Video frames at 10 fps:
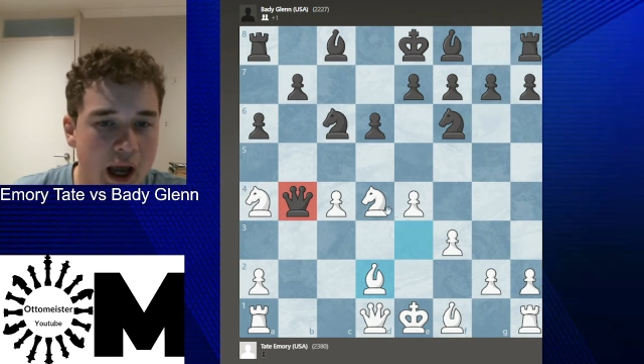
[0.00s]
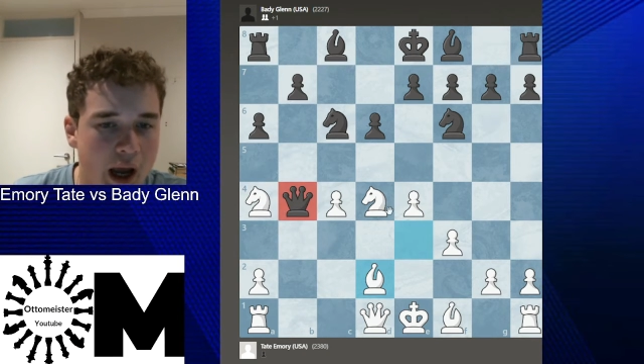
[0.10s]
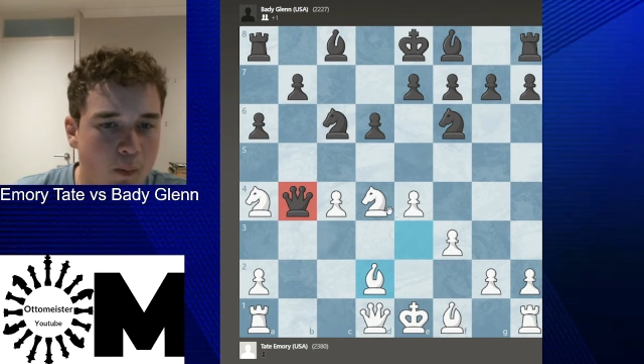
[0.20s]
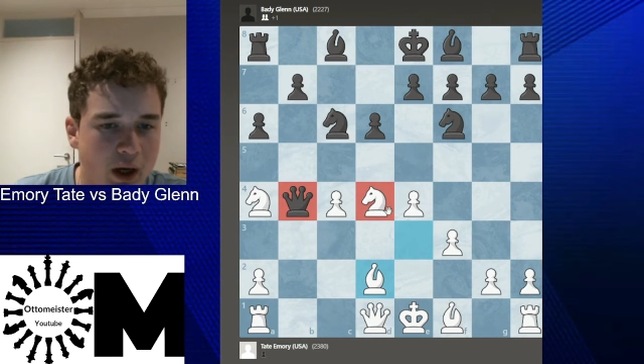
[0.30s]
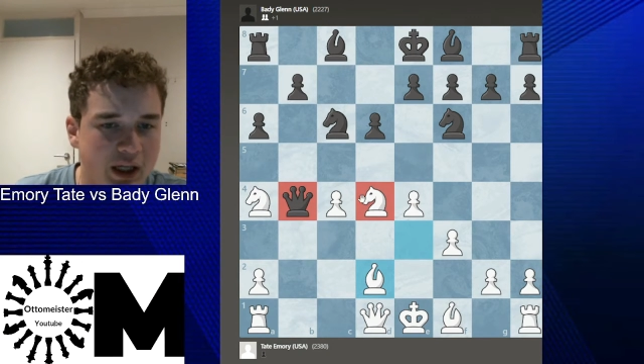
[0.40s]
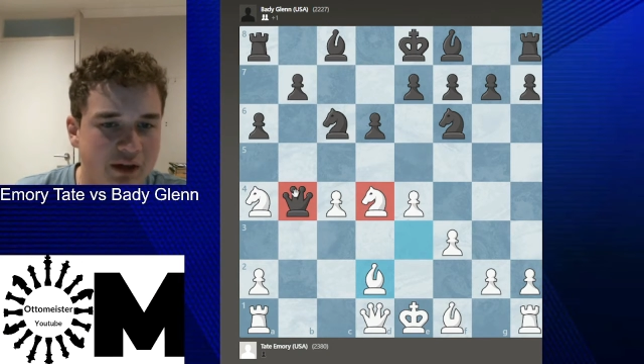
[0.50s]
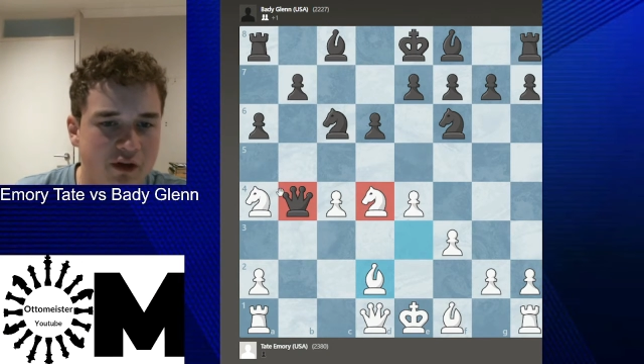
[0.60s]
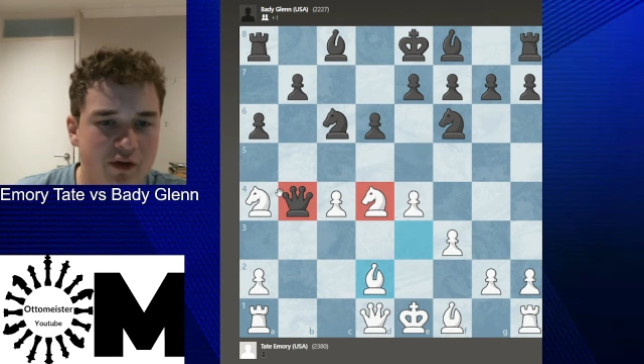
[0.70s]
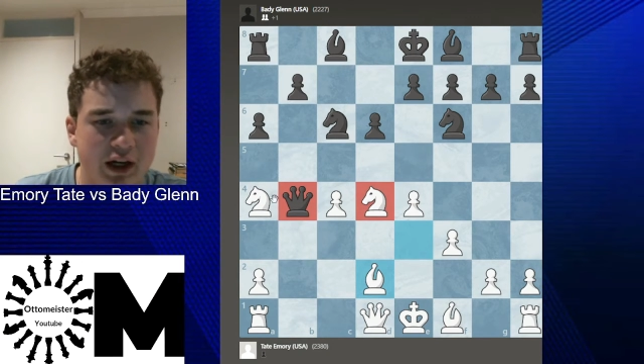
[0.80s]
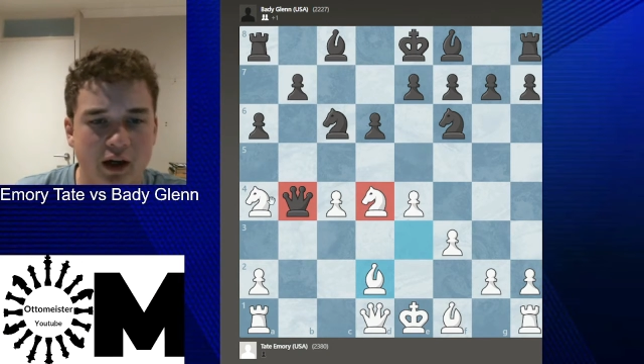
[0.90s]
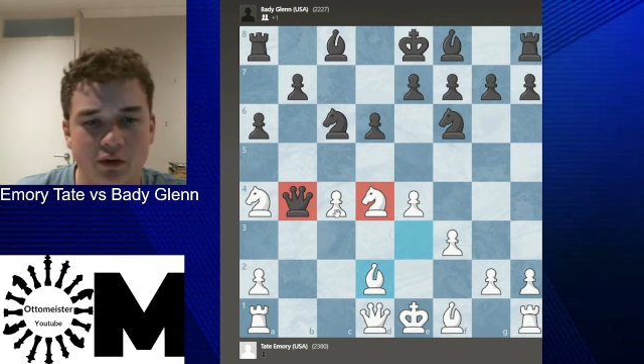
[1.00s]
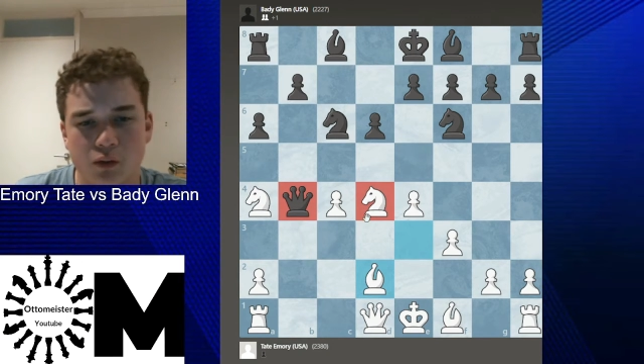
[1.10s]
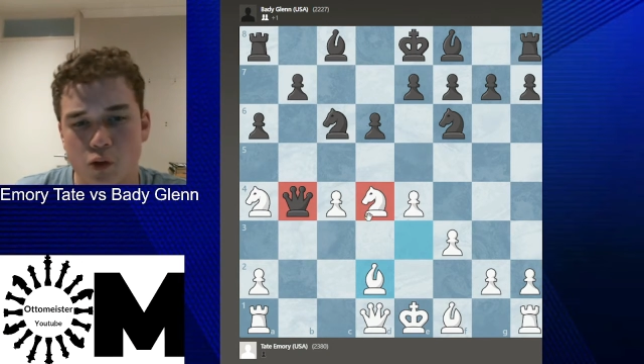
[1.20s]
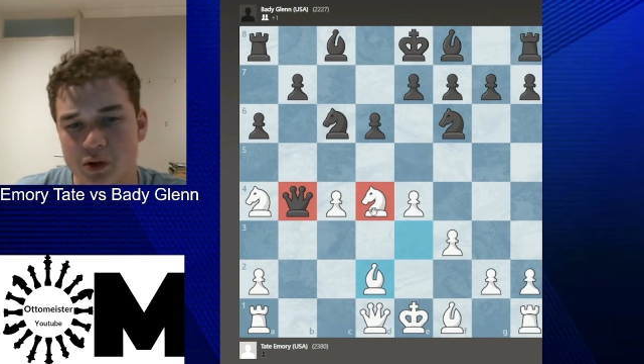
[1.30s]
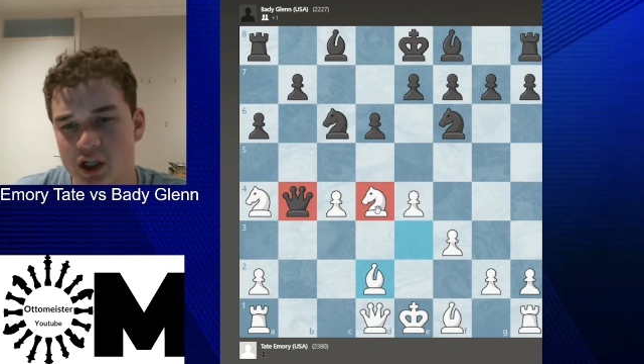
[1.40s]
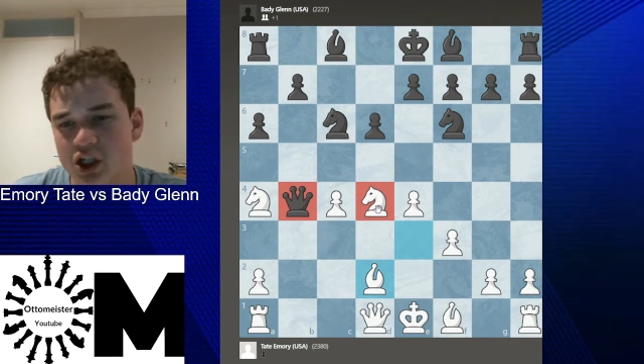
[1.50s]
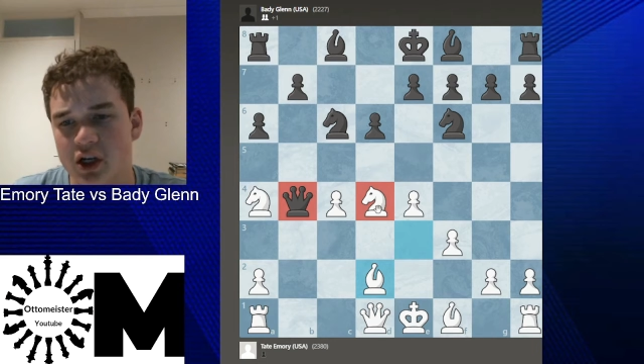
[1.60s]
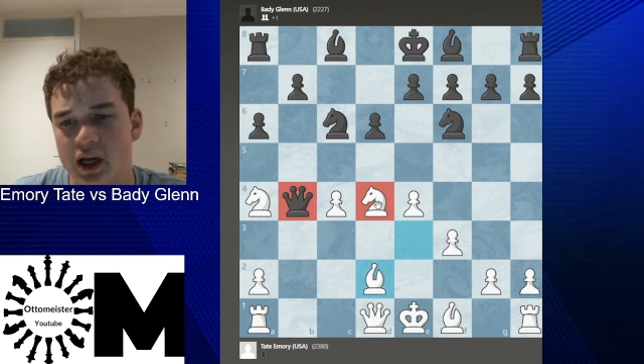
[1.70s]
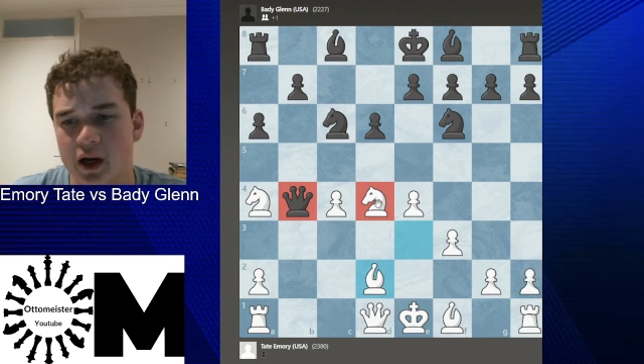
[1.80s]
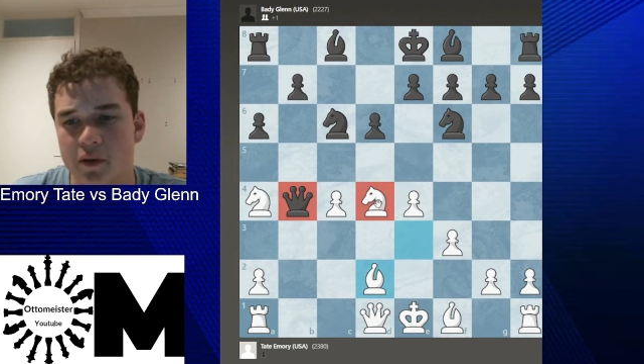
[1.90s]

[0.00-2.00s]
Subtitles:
and white can have a very comfortable position here.